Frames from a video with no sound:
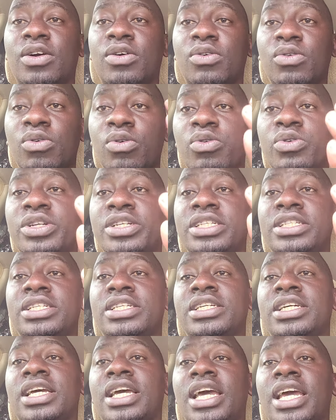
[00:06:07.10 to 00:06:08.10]
good
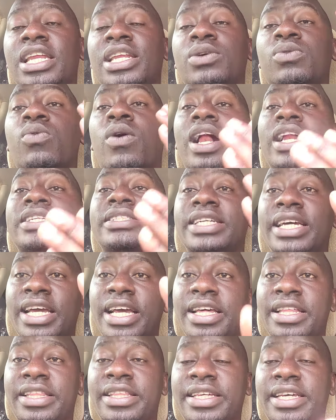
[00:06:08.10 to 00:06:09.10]
and quality
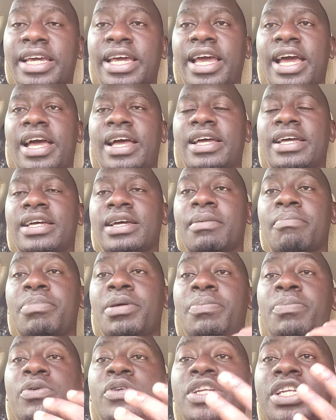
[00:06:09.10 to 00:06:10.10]
health care.
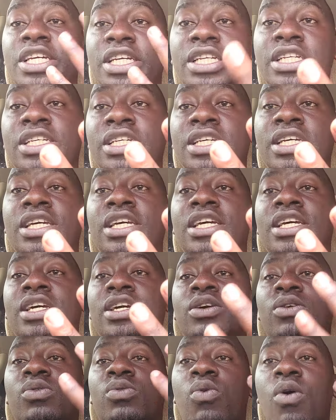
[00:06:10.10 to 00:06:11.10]
People need
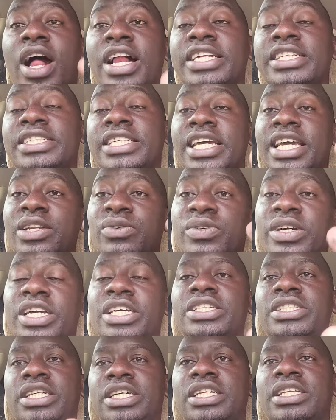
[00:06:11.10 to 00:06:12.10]
quality
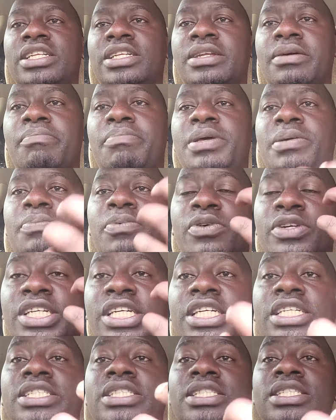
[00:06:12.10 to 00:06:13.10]
education. People
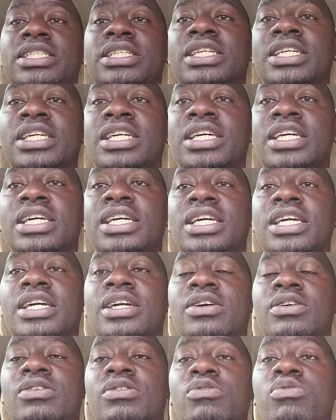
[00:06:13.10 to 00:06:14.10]
need
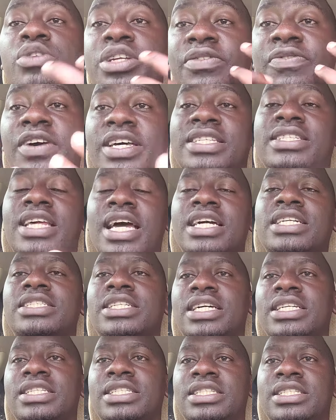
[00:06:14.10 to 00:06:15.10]
good
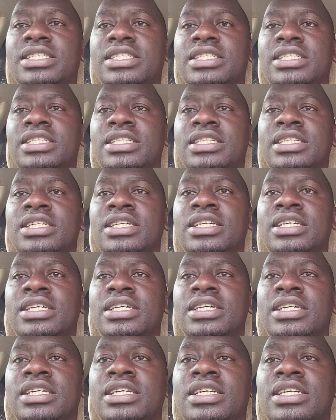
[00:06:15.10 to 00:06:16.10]
infrastructures.
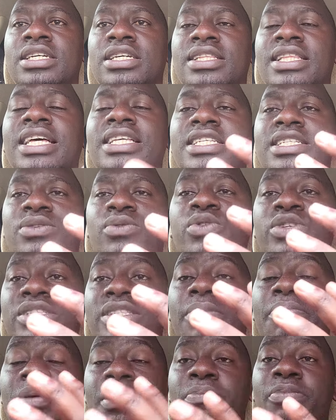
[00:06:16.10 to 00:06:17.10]
That is what
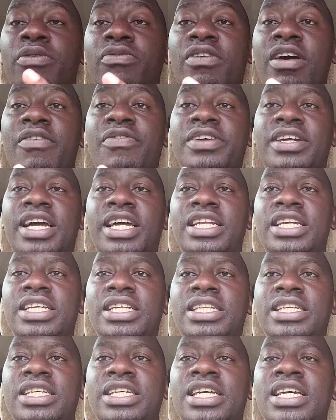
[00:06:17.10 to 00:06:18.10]
the people of Africa
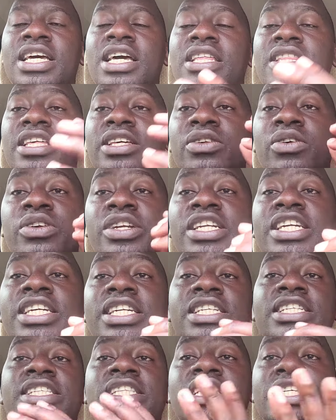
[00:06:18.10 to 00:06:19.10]
need. They don't
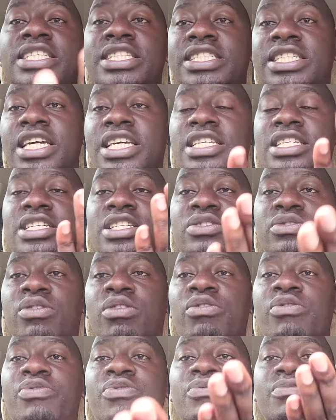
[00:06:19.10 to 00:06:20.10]
need these changes
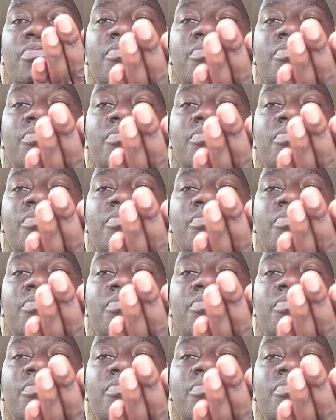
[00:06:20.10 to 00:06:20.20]
of